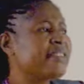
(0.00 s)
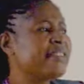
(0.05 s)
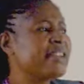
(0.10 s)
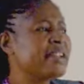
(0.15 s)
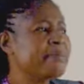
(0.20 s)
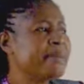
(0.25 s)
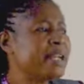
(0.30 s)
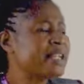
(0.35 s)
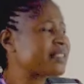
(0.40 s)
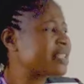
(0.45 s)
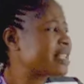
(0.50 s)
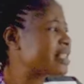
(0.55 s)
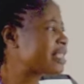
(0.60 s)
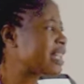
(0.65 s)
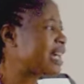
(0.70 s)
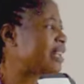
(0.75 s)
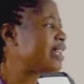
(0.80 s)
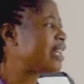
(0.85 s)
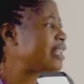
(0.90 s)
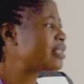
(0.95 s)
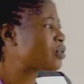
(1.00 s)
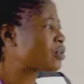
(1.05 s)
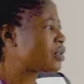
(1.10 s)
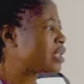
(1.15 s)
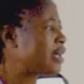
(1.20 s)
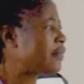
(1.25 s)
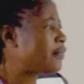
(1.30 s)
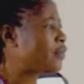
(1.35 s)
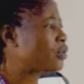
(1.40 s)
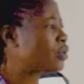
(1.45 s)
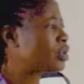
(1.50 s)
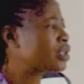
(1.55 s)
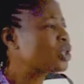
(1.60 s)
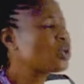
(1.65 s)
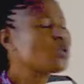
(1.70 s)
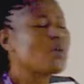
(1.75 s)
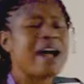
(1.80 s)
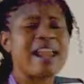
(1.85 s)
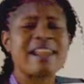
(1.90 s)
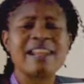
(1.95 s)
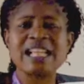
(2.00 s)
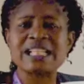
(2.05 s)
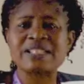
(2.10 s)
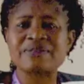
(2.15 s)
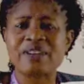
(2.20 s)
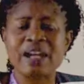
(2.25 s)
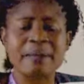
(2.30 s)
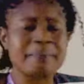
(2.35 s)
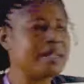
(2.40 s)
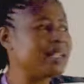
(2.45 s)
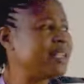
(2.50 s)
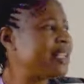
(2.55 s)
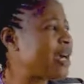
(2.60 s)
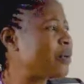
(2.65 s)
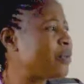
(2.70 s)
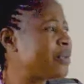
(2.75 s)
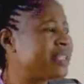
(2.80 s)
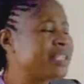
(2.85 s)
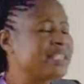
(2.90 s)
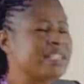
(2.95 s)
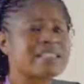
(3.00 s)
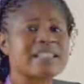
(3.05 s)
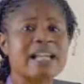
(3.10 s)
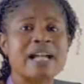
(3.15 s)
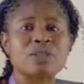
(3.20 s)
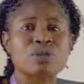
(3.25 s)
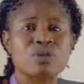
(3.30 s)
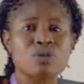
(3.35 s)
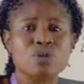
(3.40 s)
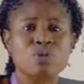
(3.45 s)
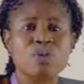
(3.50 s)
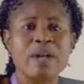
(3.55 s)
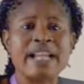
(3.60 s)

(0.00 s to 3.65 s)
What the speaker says: remains a challenge today for nurses who are less familiar with digital tools.